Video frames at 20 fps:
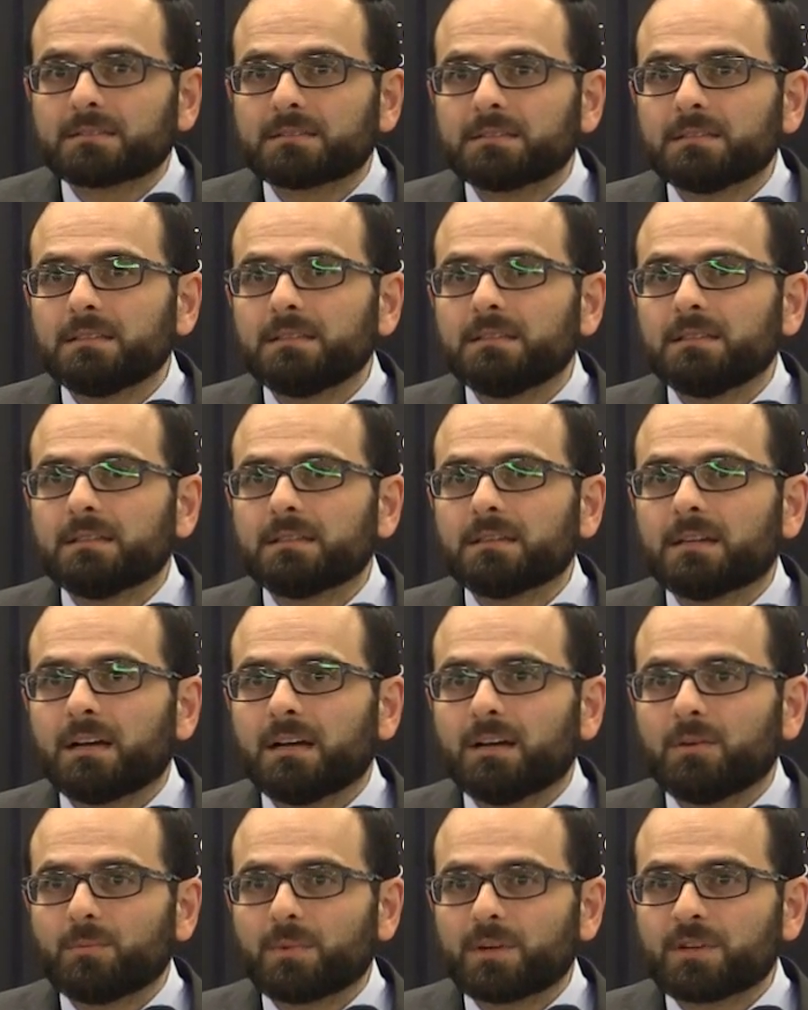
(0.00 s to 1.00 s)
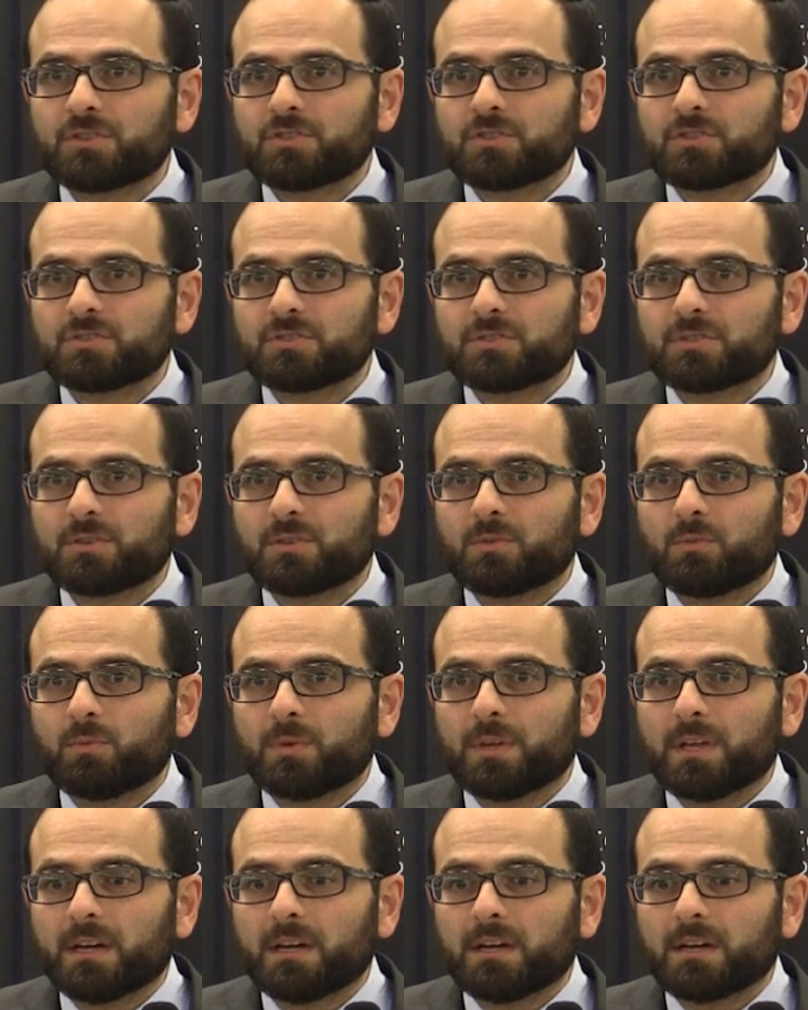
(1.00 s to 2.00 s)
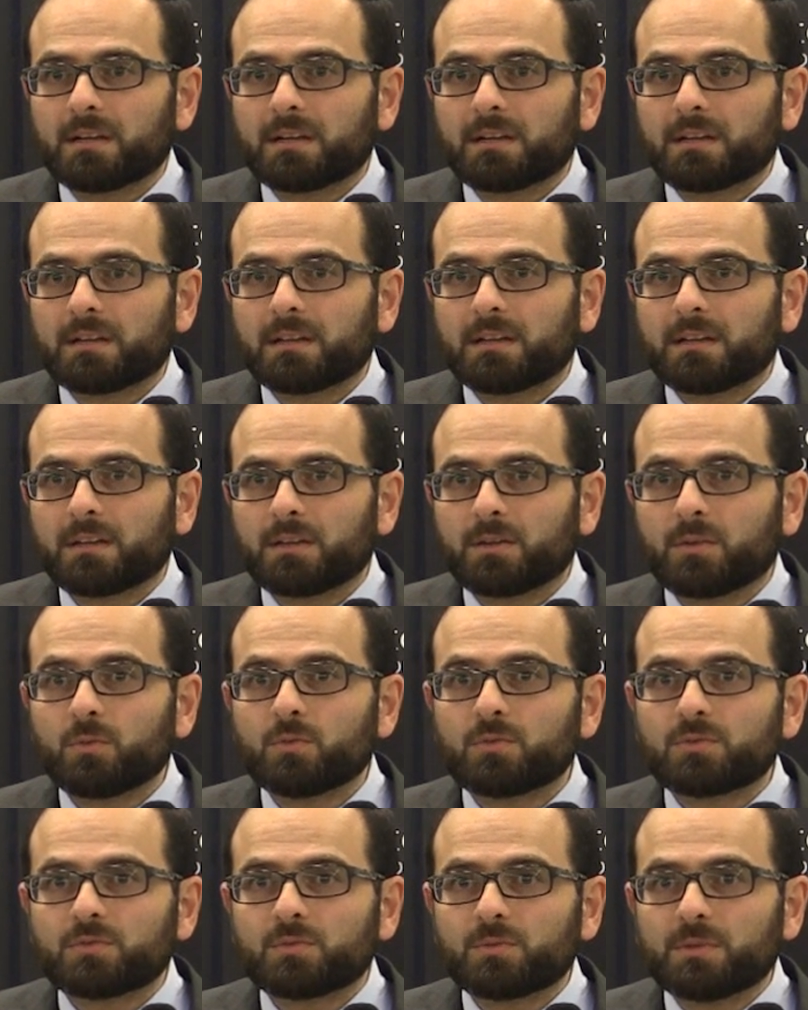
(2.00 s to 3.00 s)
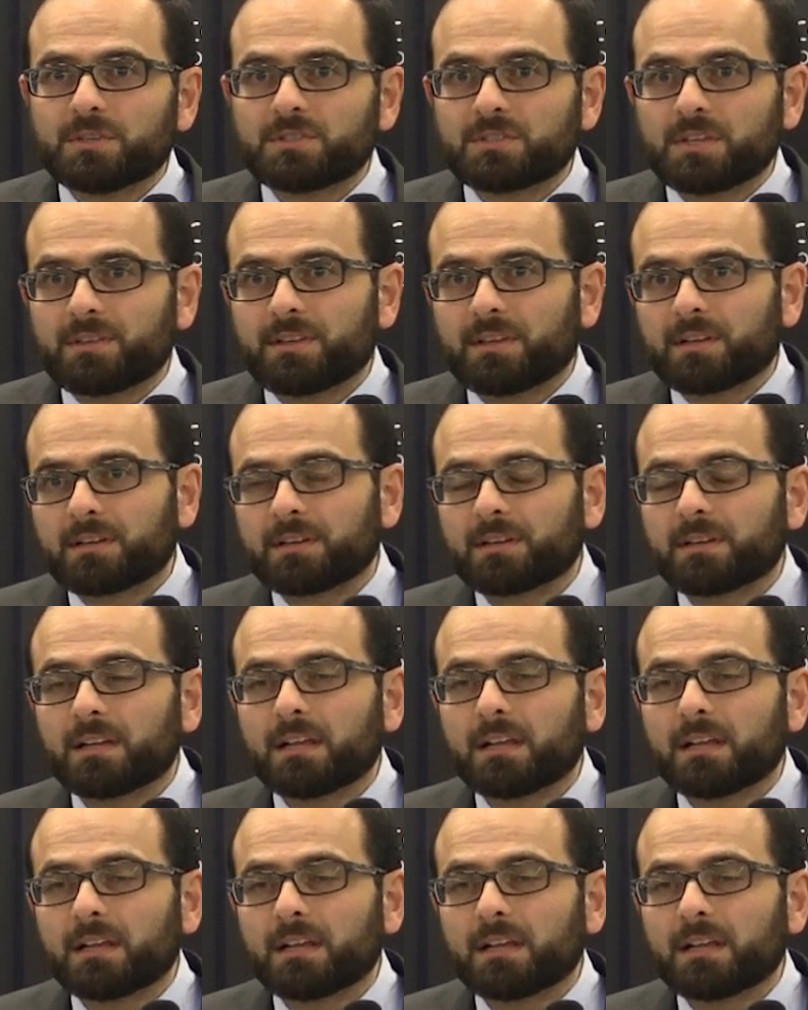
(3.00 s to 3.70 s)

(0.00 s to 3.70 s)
see how much we are close to each other